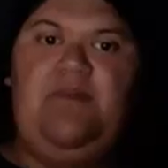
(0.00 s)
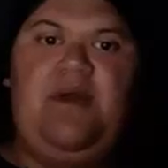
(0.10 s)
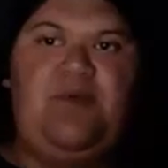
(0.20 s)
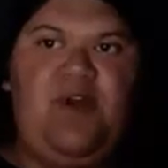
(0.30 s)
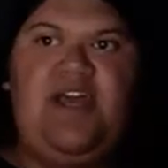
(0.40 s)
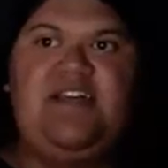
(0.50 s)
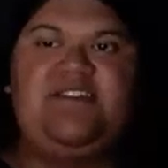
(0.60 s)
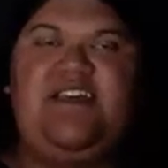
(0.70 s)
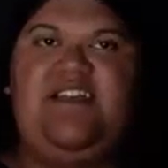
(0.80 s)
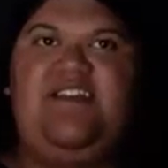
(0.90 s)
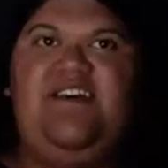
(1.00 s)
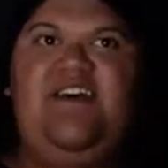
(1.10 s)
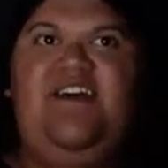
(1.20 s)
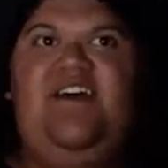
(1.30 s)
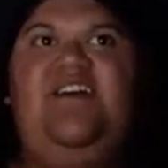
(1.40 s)
my products. And
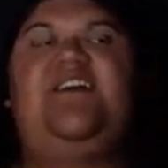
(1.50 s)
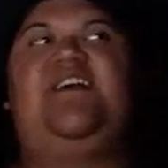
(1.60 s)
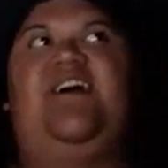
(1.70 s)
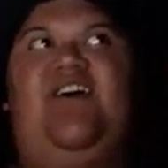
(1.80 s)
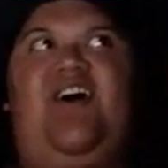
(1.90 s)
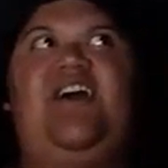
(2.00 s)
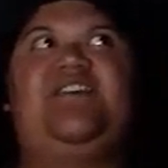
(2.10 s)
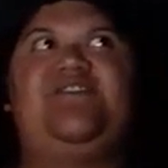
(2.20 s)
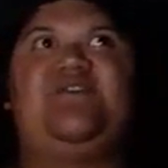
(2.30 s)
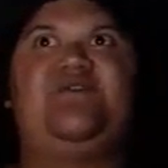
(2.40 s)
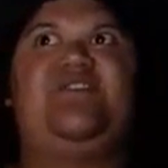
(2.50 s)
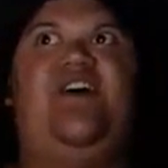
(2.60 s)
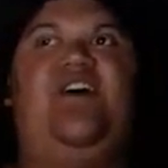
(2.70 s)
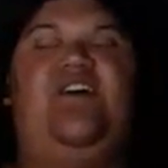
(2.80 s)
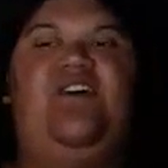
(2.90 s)
yeah, I just was
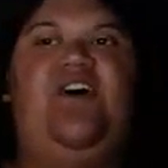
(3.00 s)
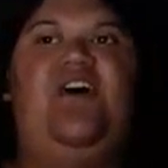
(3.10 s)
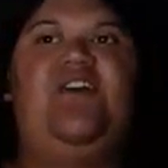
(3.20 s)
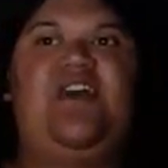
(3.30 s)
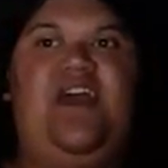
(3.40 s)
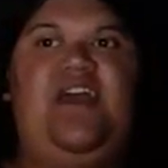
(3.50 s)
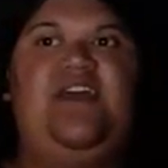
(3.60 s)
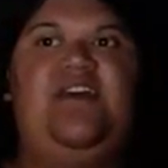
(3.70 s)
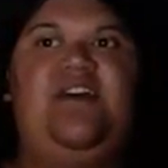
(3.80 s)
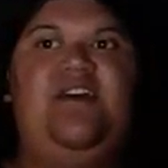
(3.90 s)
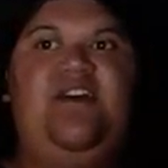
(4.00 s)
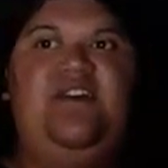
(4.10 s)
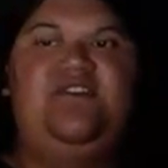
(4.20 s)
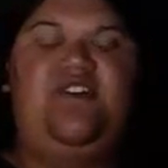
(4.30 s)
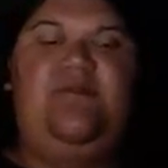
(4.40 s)
like, oh, okay.
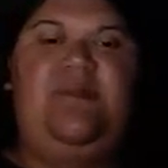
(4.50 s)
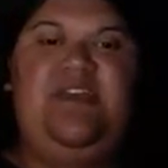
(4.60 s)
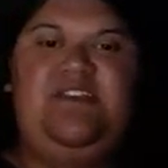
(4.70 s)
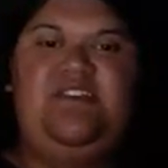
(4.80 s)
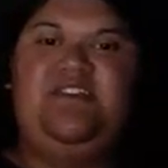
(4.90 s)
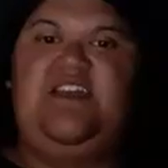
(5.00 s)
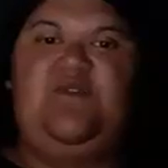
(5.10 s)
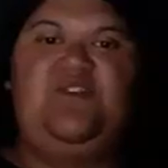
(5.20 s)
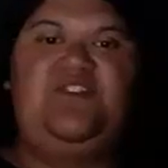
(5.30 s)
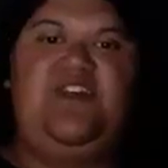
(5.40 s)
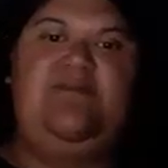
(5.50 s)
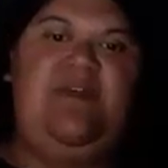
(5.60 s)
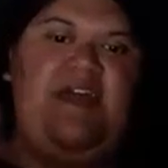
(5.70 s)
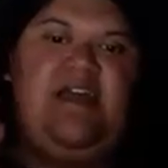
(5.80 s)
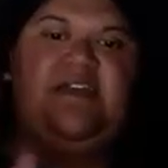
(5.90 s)
So me distinguishing
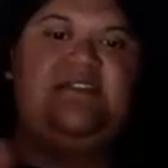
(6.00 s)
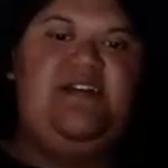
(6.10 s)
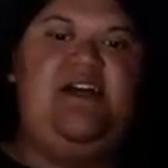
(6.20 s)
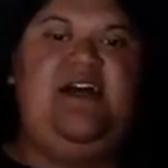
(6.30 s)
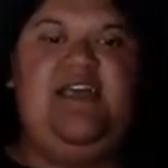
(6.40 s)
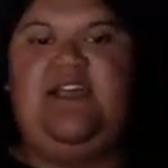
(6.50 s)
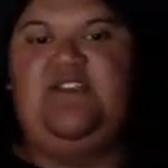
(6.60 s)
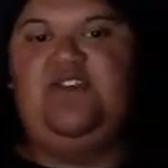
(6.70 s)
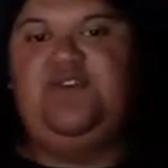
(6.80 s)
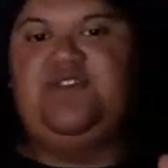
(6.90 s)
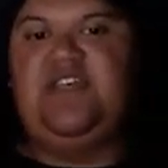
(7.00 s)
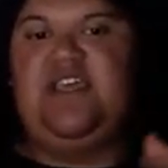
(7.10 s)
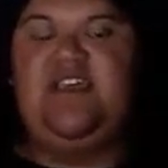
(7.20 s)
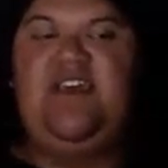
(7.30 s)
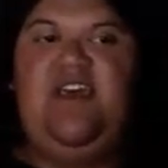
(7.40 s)
manaakitanga and
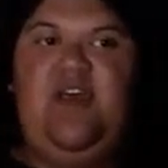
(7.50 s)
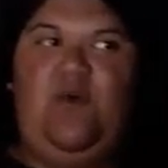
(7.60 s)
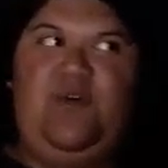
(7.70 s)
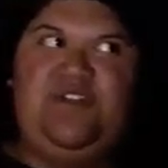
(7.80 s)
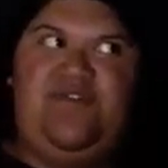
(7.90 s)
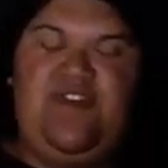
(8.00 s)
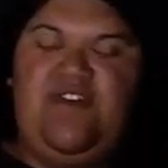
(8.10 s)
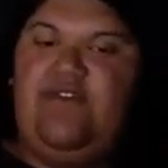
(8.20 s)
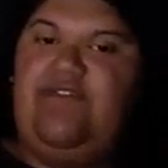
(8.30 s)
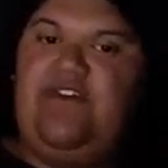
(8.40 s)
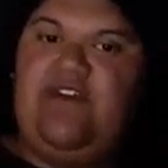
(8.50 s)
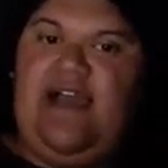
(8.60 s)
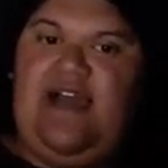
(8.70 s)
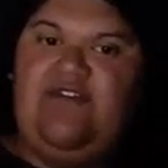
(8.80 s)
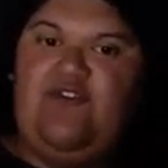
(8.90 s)
using was very, very
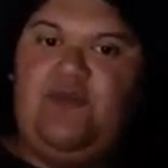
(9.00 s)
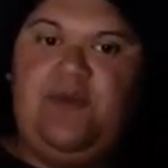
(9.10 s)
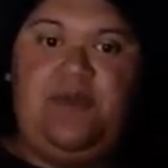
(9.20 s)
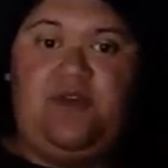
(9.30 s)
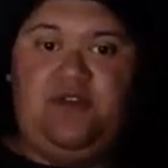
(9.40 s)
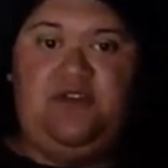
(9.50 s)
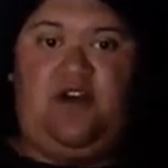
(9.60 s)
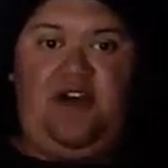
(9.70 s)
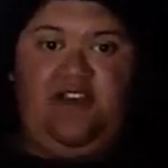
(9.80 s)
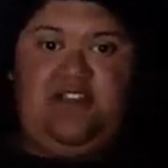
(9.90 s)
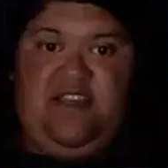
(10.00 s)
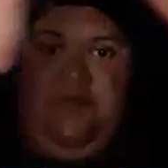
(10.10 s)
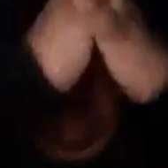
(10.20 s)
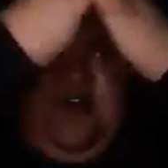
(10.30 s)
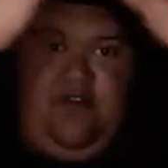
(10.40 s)
hard for me because I
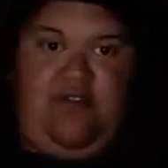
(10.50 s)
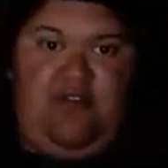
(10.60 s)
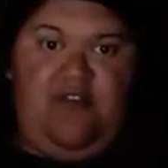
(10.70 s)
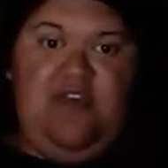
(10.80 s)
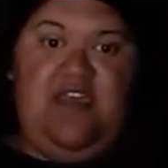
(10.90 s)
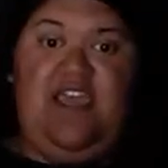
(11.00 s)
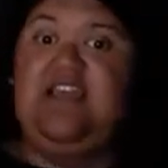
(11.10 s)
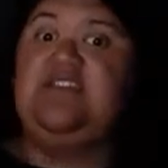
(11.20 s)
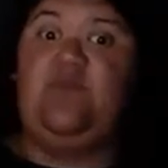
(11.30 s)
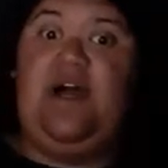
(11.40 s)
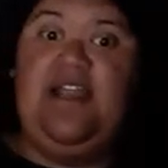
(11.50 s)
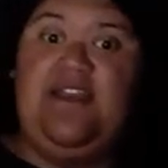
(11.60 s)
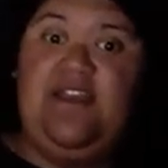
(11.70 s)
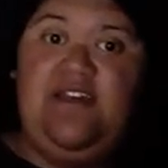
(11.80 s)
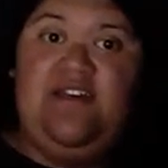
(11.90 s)
see both as
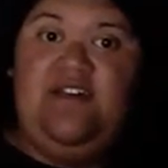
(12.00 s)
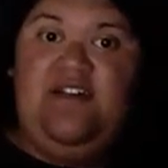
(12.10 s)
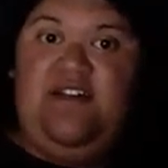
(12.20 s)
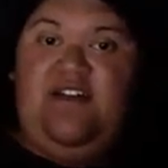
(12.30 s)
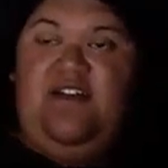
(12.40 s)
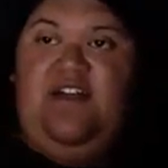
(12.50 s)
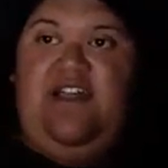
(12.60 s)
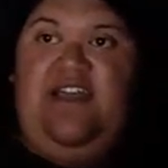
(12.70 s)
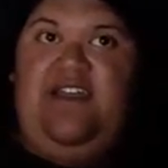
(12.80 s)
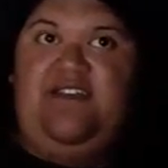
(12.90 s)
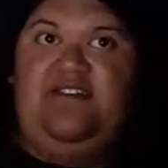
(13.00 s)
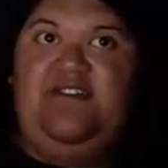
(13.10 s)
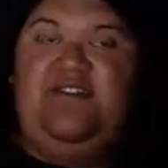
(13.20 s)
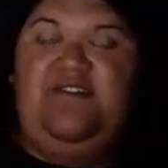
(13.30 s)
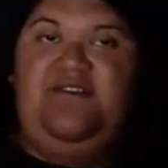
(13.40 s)
one.
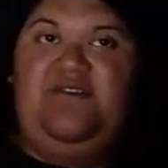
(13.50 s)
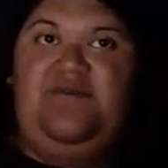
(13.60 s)
And